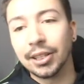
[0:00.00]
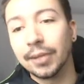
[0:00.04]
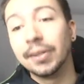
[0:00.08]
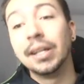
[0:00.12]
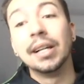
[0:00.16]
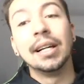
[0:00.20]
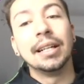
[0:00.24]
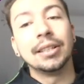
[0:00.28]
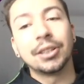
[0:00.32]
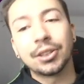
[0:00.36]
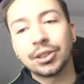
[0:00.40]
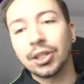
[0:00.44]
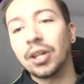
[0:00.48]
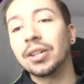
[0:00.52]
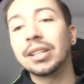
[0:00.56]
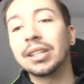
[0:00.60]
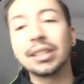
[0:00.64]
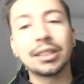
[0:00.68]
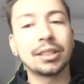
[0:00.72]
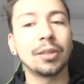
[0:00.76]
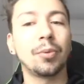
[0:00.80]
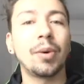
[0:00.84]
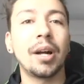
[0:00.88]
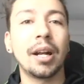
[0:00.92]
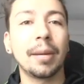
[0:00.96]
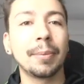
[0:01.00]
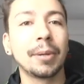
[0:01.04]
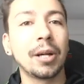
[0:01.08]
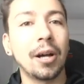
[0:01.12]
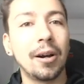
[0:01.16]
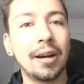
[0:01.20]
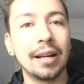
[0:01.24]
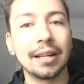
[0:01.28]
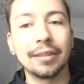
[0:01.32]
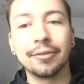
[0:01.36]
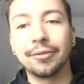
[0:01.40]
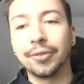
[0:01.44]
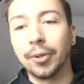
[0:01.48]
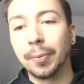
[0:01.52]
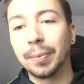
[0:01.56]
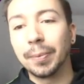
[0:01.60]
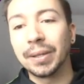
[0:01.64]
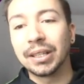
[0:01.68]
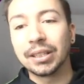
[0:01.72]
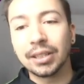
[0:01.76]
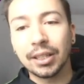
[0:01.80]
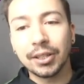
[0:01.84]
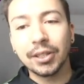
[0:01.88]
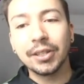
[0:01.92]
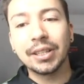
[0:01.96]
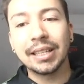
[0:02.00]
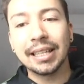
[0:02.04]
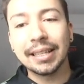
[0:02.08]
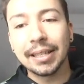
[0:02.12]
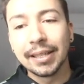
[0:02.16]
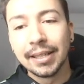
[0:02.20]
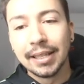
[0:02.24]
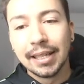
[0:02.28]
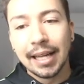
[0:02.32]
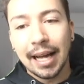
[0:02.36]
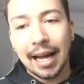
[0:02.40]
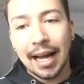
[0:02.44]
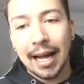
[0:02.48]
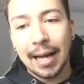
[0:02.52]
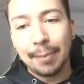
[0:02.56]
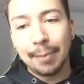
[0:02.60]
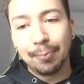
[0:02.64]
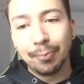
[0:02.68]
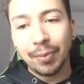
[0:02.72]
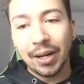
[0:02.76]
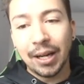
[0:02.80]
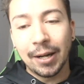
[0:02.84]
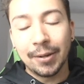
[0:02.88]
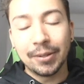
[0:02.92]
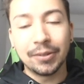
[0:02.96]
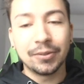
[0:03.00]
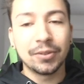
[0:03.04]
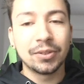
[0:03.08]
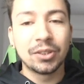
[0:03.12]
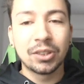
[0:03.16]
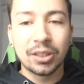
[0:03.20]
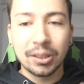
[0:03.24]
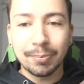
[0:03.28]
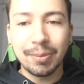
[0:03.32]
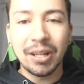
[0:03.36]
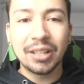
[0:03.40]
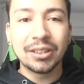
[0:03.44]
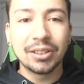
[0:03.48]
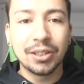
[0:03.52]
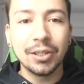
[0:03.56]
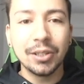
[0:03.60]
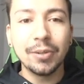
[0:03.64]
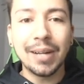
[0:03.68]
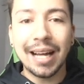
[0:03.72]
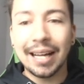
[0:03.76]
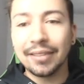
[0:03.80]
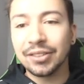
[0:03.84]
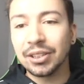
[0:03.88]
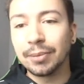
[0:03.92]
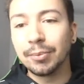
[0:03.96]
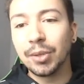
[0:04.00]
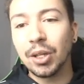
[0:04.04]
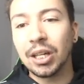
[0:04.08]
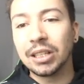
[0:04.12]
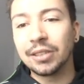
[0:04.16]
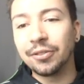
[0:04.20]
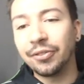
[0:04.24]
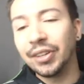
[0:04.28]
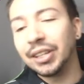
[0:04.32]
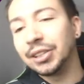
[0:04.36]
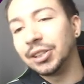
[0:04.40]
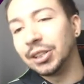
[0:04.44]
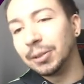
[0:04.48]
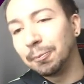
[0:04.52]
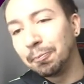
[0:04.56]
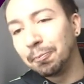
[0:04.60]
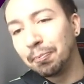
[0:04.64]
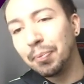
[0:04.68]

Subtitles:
So Son is the one I'm going for because I do think Spurs do have some nice fixtures.